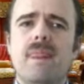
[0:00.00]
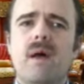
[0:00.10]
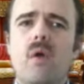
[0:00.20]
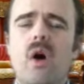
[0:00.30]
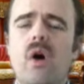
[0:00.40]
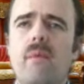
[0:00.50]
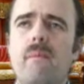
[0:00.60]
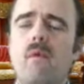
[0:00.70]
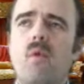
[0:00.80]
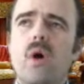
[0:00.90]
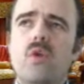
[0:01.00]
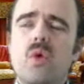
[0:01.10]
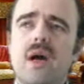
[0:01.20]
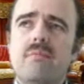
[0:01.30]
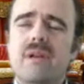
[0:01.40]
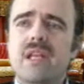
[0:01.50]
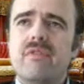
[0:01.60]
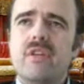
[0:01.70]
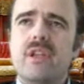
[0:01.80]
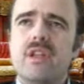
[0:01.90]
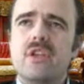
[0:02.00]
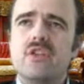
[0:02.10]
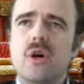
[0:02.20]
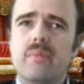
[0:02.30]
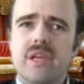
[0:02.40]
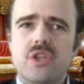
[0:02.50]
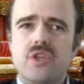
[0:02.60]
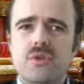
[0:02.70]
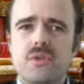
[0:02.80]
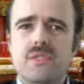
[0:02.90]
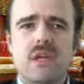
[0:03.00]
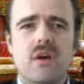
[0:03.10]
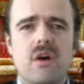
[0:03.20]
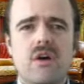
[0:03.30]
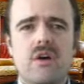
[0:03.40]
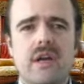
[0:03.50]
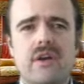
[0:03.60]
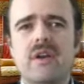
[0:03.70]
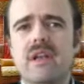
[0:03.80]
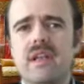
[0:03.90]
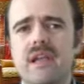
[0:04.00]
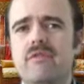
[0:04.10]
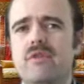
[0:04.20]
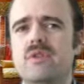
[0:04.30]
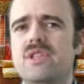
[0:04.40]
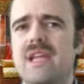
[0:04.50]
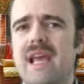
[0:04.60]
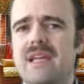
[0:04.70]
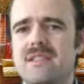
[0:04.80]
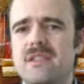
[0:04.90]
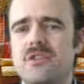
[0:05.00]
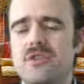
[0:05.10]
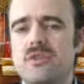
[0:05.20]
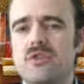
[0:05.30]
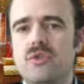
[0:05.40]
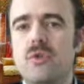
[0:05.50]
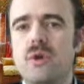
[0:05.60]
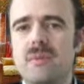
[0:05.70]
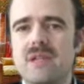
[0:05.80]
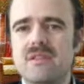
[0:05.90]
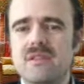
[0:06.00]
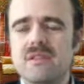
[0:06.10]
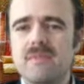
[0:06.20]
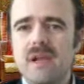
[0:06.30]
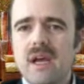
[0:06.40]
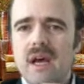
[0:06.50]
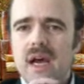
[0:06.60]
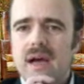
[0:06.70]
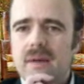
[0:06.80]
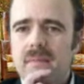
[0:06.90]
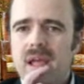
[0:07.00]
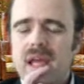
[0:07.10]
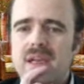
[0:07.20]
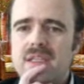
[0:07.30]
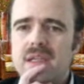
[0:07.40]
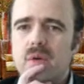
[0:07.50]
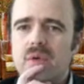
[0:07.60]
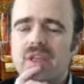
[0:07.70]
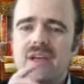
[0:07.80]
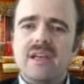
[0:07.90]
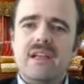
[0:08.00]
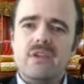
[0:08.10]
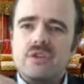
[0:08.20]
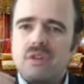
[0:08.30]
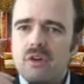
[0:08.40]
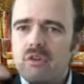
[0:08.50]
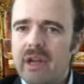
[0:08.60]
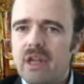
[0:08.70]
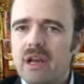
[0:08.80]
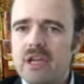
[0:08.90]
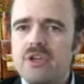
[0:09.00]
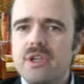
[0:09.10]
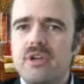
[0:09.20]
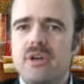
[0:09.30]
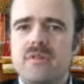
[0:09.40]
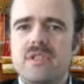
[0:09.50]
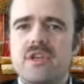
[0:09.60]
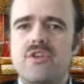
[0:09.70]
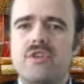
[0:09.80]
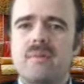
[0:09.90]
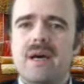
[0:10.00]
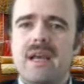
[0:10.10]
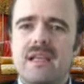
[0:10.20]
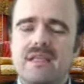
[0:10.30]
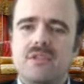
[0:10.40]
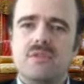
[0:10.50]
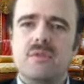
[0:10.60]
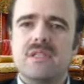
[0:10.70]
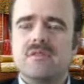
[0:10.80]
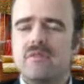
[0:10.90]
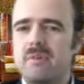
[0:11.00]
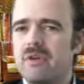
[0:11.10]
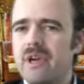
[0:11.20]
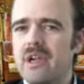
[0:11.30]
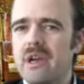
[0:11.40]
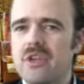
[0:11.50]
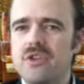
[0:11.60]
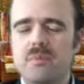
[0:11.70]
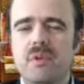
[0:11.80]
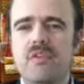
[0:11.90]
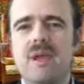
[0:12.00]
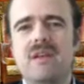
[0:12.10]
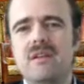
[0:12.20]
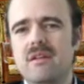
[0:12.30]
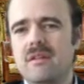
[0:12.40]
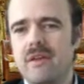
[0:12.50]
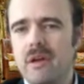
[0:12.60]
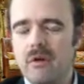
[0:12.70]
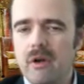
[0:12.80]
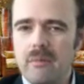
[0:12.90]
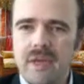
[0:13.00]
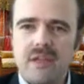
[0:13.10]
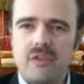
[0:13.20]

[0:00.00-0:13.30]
Well, what do I believe are the top issues that are currently influencing access to newer medicines? And without getting into the regulatory conversation about access to medicine from a regulatory perspective and making